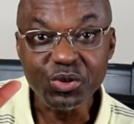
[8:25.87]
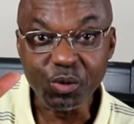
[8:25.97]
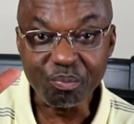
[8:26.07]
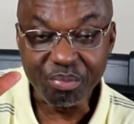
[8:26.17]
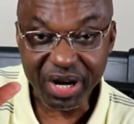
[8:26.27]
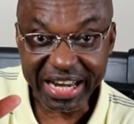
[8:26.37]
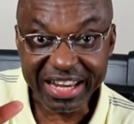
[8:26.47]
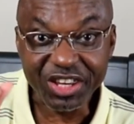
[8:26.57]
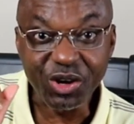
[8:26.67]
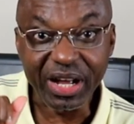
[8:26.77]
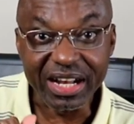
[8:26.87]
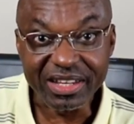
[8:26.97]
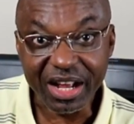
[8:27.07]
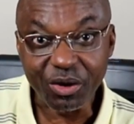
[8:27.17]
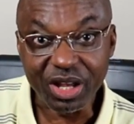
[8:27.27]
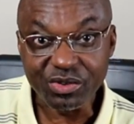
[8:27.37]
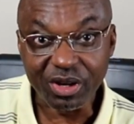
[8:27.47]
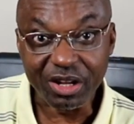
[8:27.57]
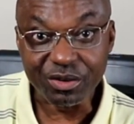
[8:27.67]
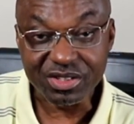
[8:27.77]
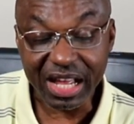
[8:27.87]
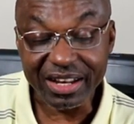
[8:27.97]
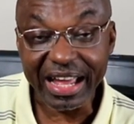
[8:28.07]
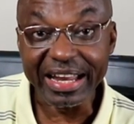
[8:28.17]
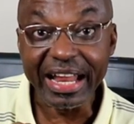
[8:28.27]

to bring your LDL cholesterol levels down,